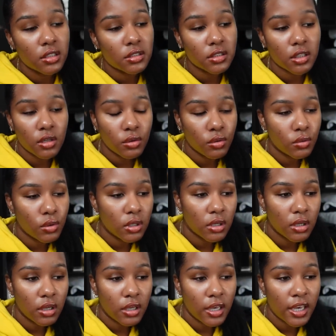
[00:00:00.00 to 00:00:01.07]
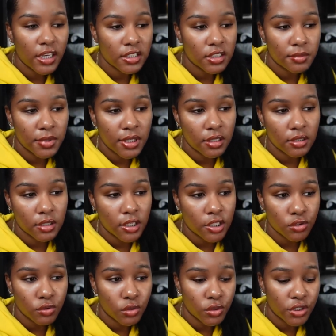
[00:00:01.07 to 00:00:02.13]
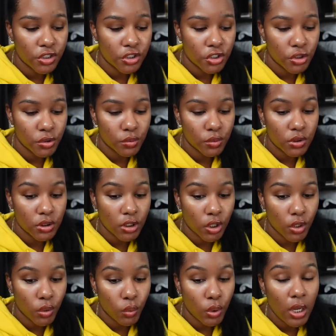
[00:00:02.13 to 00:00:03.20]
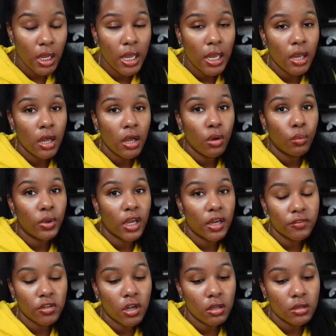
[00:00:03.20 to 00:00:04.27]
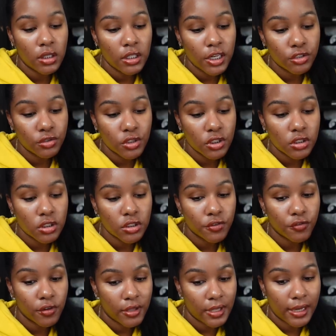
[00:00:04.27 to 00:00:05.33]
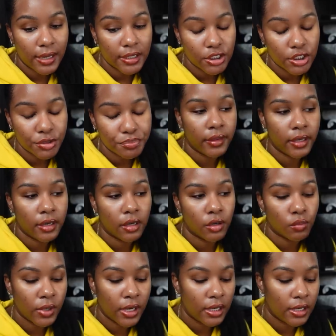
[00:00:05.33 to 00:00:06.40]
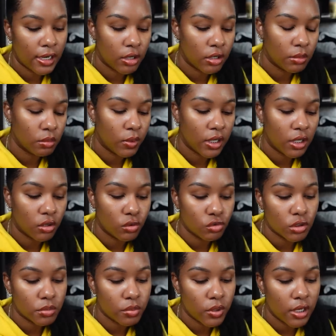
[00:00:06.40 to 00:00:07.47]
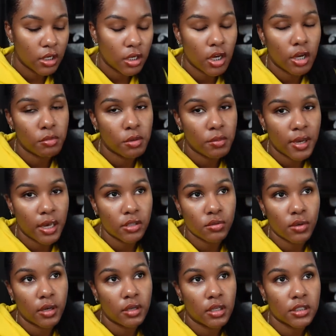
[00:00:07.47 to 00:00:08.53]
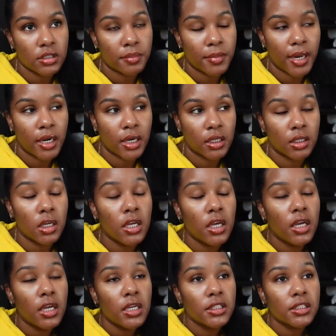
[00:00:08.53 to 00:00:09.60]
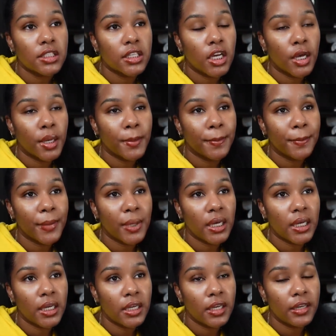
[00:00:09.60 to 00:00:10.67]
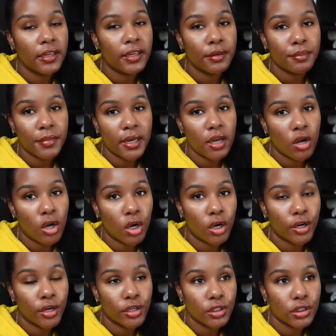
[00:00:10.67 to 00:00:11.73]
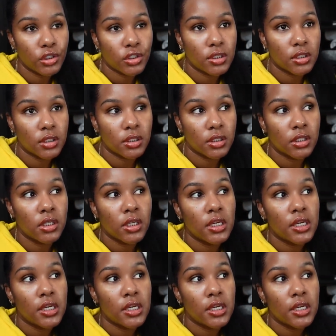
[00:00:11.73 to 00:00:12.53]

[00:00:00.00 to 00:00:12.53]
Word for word: So it has to be an electrical issue. So we have to call an electrician for that. Then right now I'm waiting on AAA to call me back so I can get somebody to come get my car to